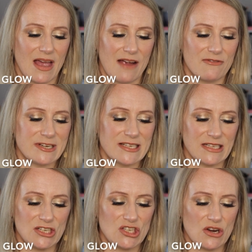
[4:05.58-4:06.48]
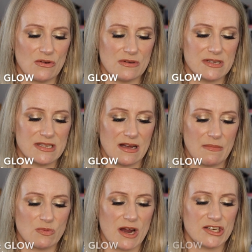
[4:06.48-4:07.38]
I've recently shown
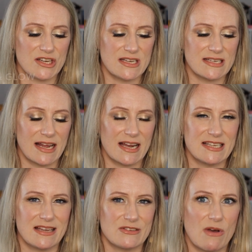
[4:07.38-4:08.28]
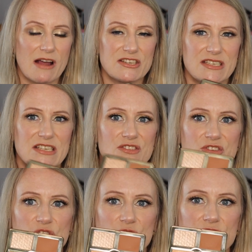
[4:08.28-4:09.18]
some swatches and that kind of stuff, so I'll just
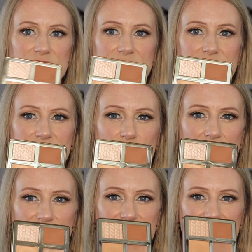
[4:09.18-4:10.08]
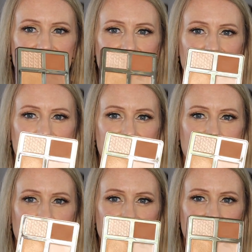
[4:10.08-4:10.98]
insert some swatches instead of trying to
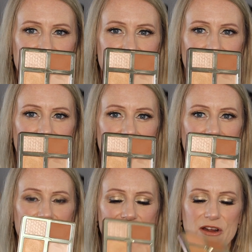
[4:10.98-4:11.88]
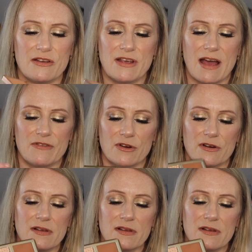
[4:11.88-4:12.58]
swatch all these again. But you know, you have your